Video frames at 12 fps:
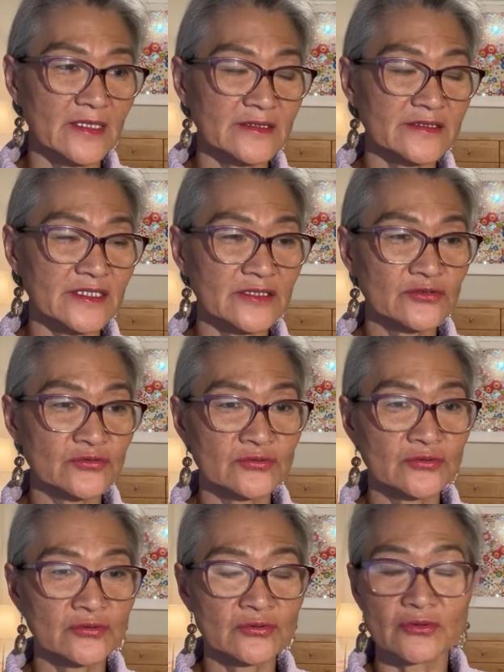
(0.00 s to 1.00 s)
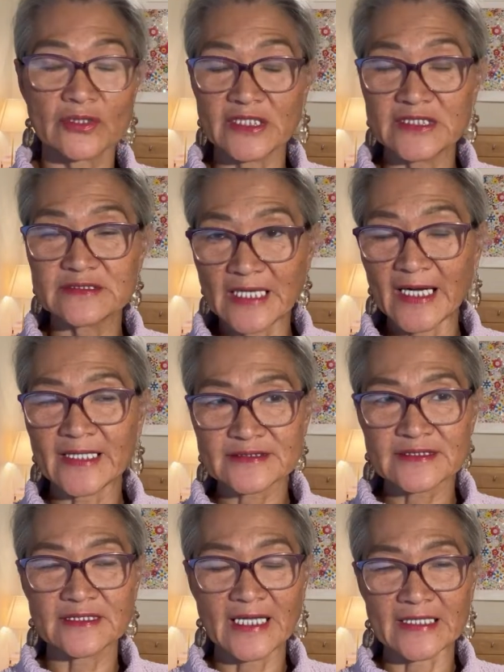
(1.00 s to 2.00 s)
They do in art
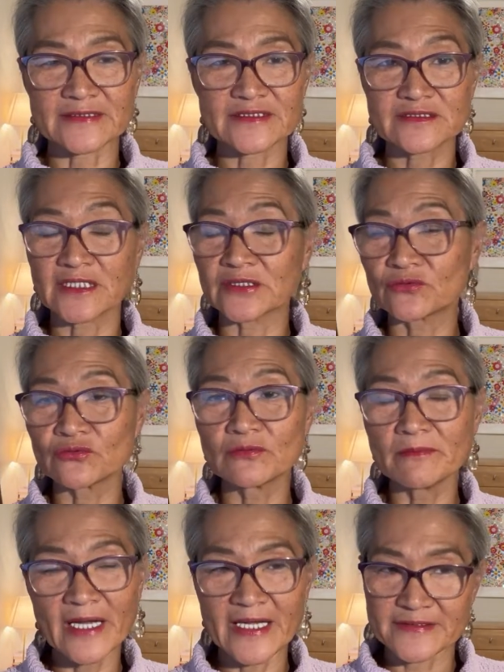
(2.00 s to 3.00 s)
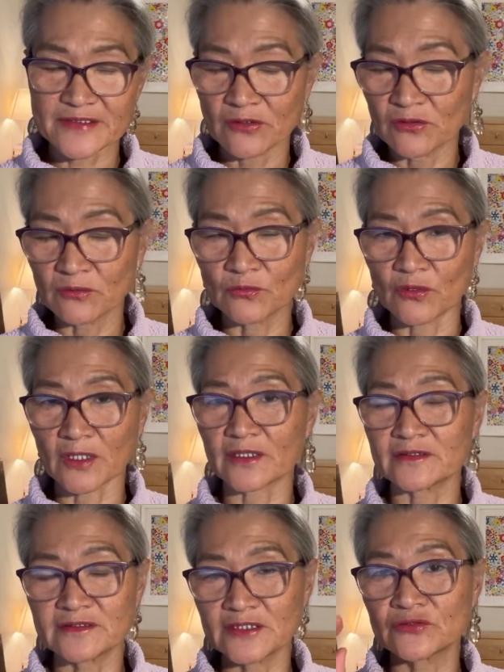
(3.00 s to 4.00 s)
class, they do math homework,
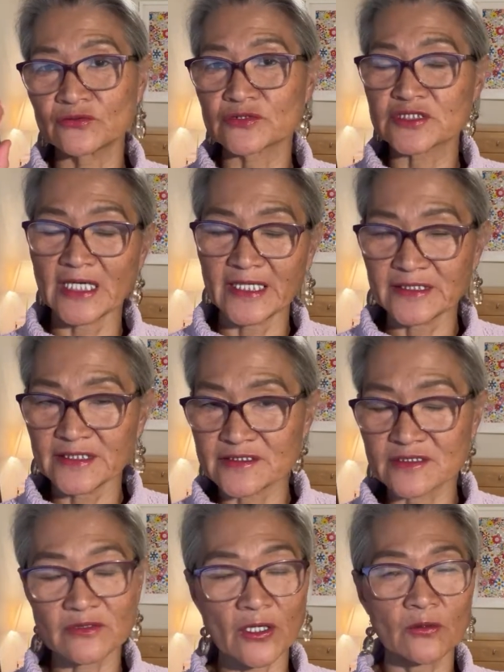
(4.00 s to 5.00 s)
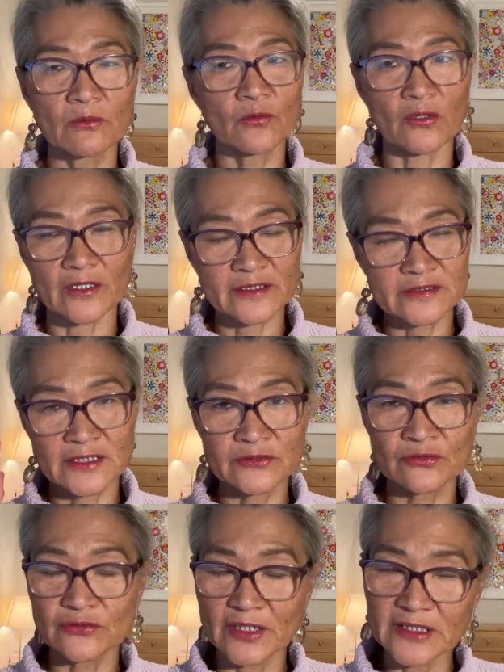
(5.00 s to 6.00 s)
they do Chinese homework, they
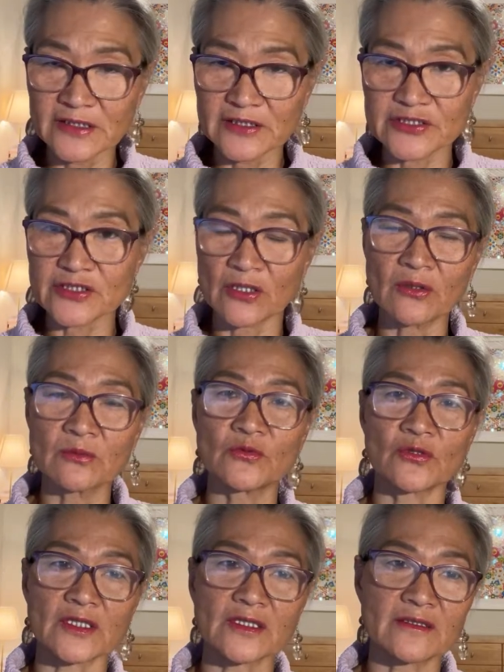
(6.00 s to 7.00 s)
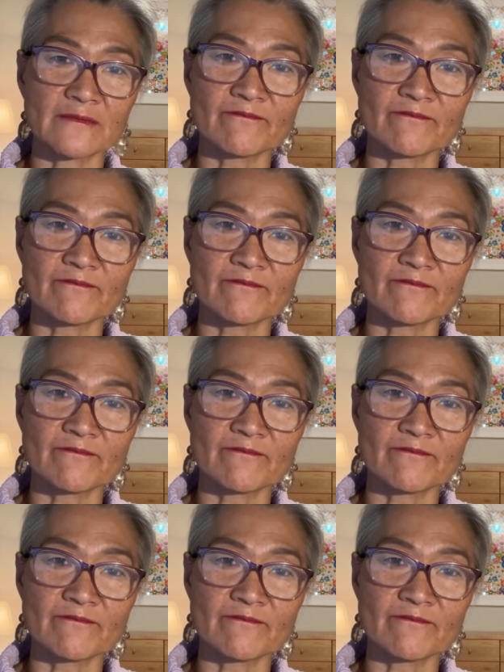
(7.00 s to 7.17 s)
do English homework.